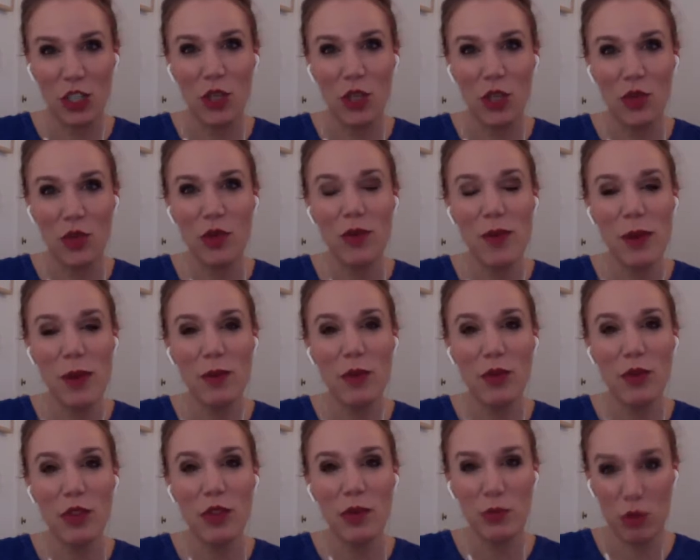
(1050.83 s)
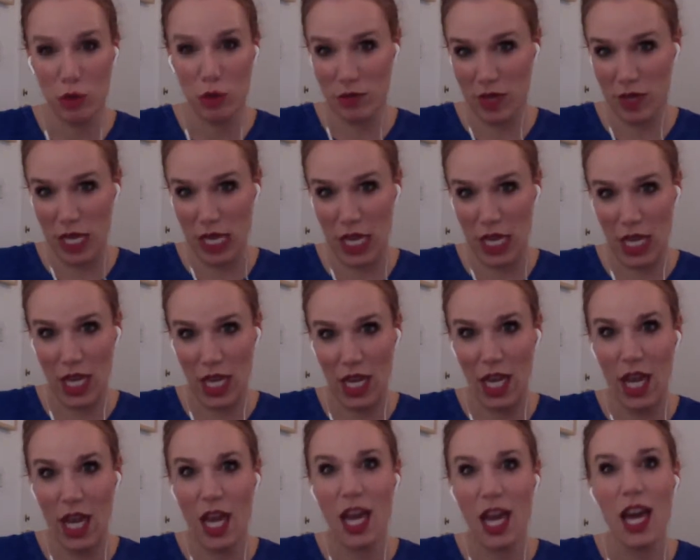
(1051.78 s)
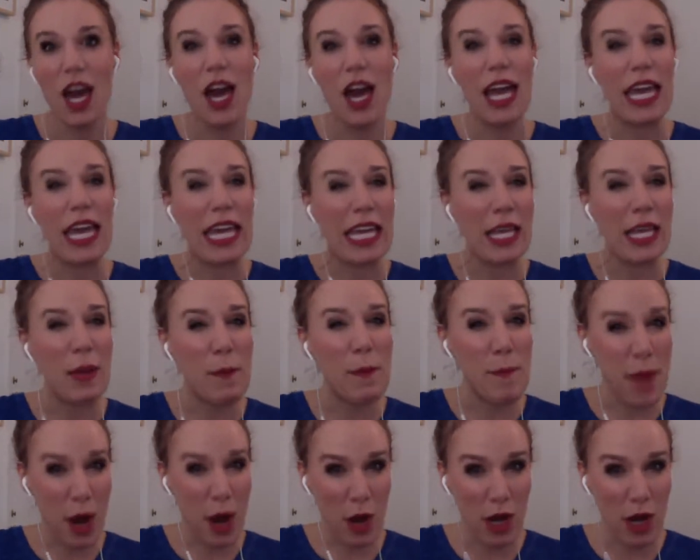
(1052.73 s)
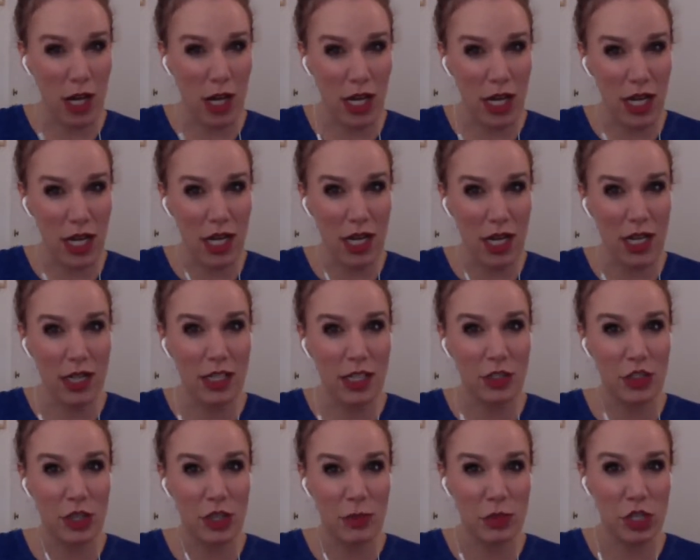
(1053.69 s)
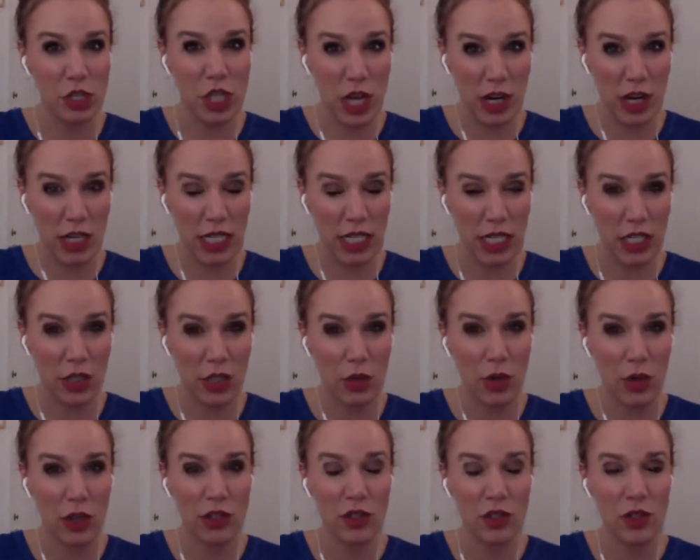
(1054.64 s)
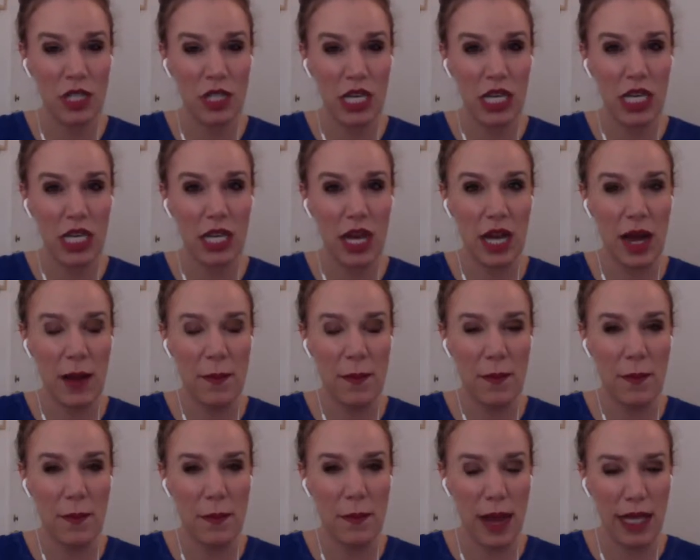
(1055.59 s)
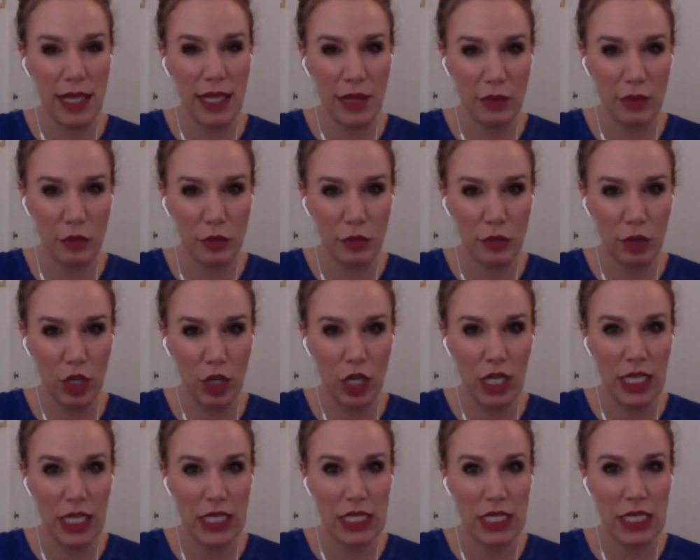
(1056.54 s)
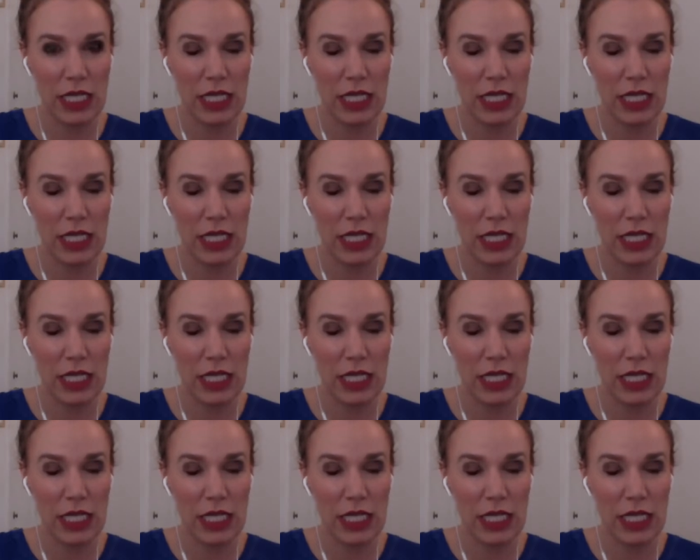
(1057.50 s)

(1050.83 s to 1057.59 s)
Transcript: Do you remember the movie In America, the Jim Sheridan, who also did My Left Foot